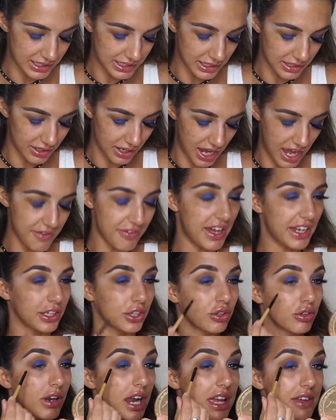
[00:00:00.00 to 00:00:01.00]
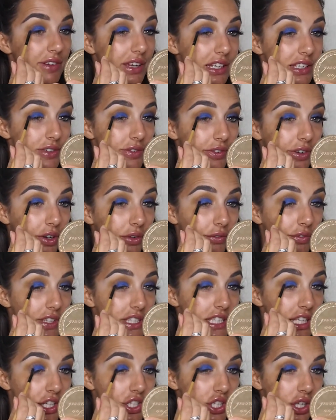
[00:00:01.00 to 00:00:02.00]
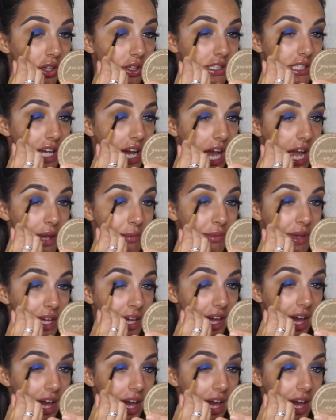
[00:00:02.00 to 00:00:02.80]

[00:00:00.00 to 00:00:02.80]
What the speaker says: And I've had a craving to film for such a long time.